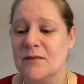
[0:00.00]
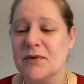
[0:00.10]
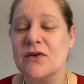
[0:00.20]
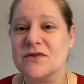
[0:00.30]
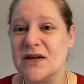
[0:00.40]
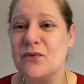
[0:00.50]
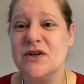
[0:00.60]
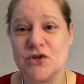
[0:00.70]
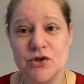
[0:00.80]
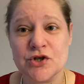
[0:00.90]
because I
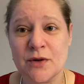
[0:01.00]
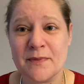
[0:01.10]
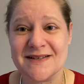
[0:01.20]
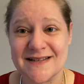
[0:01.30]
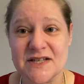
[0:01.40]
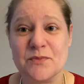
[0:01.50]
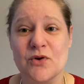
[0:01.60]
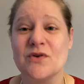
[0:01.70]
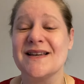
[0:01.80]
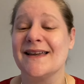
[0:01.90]
really should shop my stash,
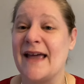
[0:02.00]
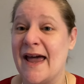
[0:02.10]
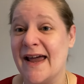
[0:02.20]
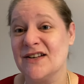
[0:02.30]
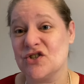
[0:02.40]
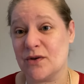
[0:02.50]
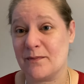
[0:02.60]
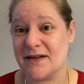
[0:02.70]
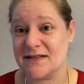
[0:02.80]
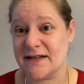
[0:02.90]
because I can shop
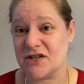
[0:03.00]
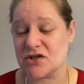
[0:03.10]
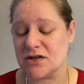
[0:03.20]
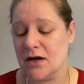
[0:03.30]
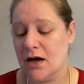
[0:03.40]
my stash.